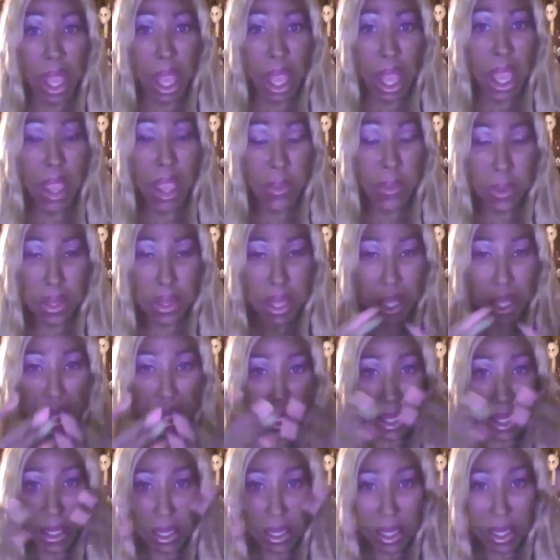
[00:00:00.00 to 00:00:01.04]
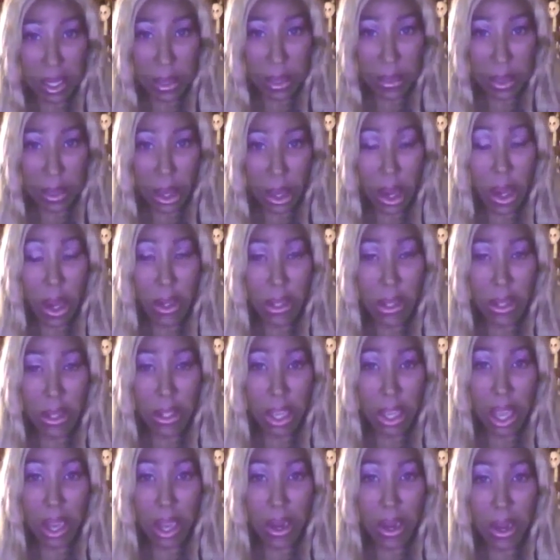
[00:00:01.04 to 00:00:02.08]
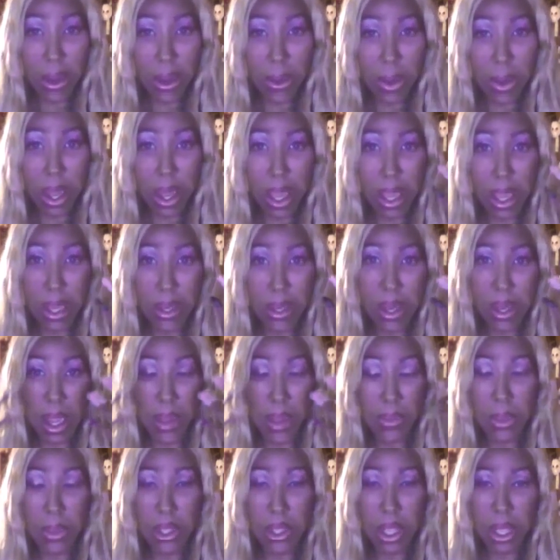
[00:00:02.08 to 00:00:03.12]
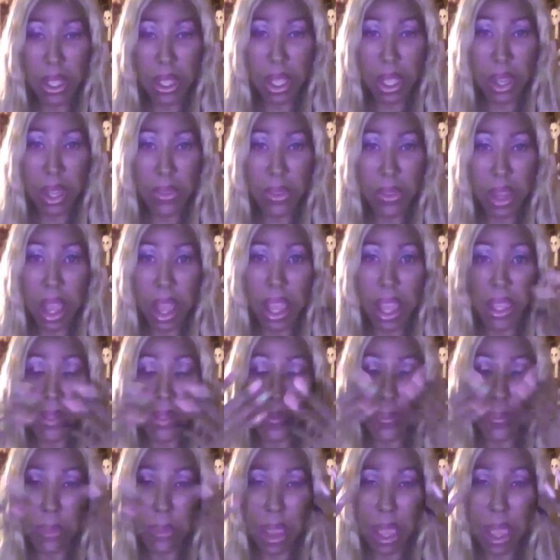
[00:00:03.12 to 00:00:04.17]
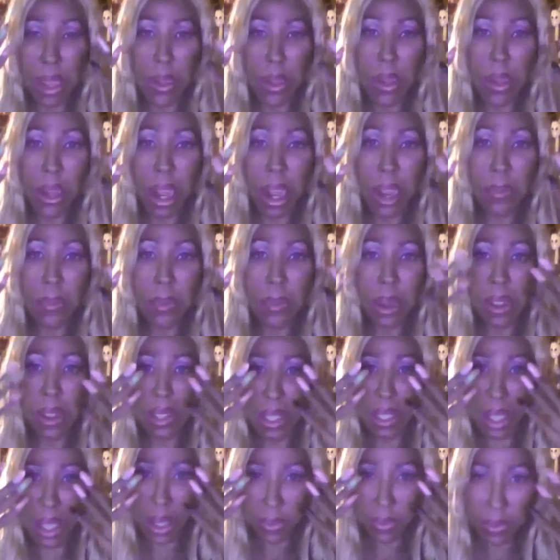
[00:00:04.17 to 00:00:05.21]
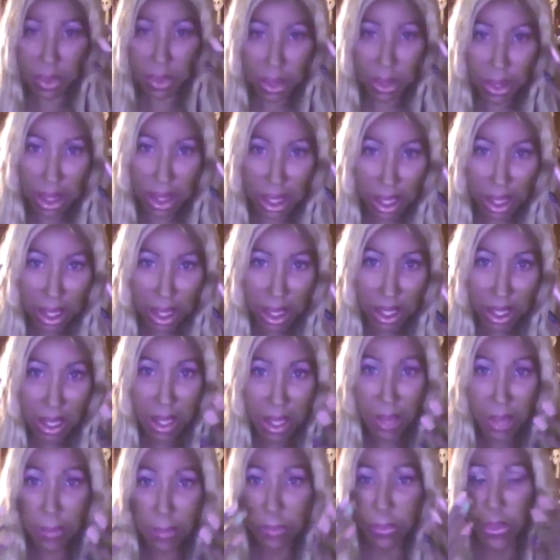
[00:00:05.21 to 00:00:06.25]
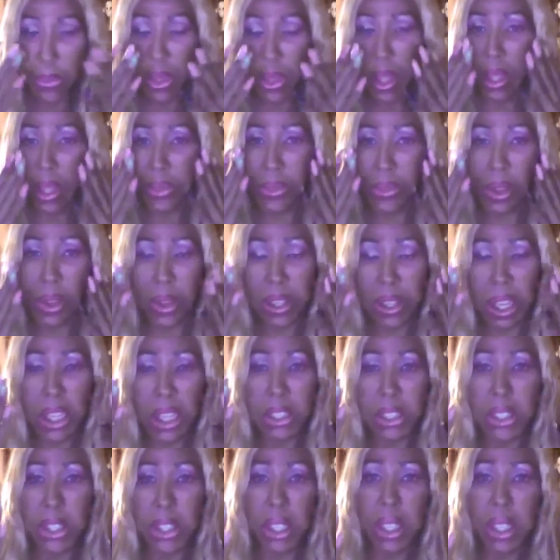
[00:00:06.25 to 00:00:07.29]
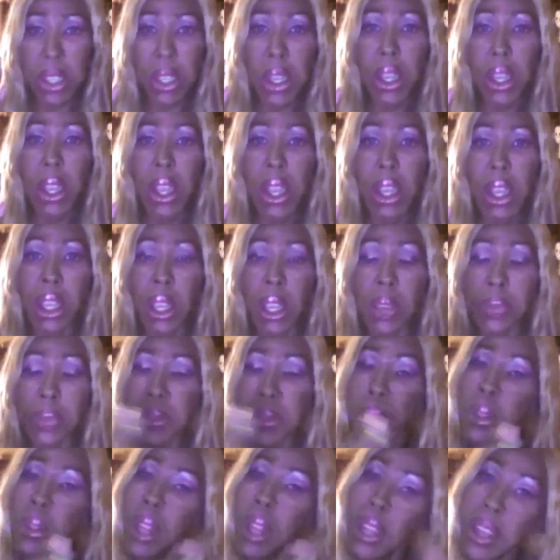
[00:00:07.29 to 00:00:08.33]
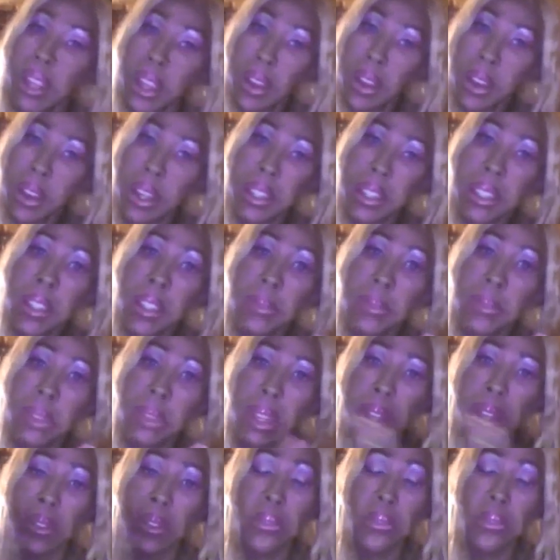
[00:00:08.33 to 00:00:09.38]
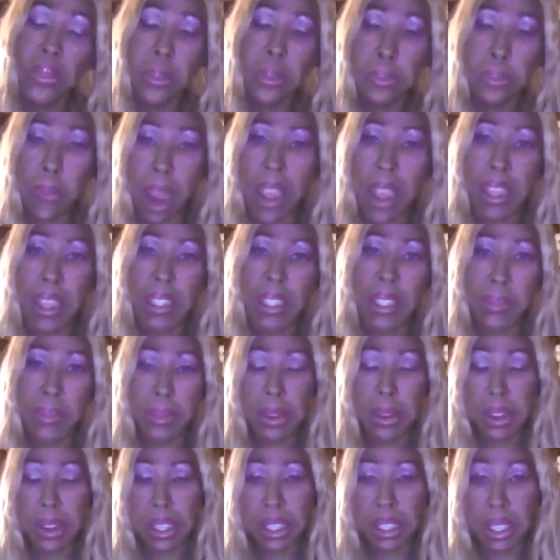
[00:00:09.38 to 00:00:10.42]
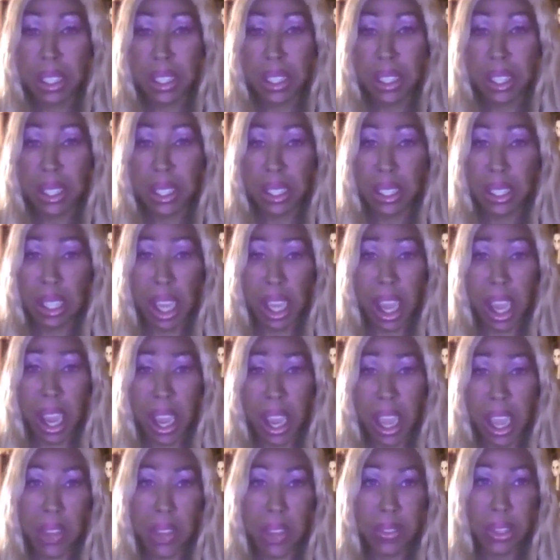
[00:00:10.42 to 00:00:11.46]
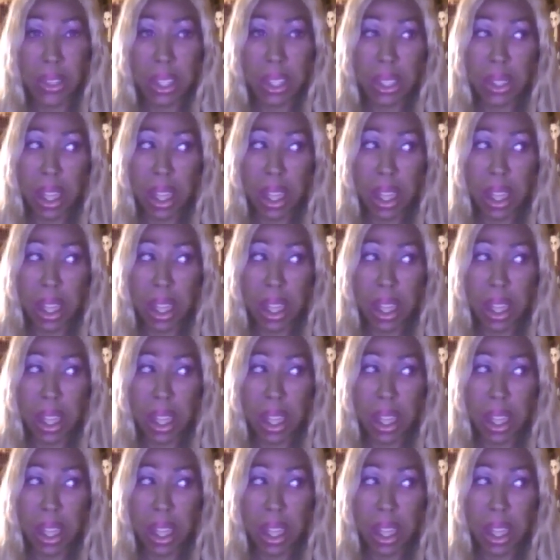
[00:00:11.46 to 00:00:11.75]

Everything that's all the shadow and everything that I've got, even my eyebrows that I filled in and the foundation, if you lay down on something, from my experience at least, I haven't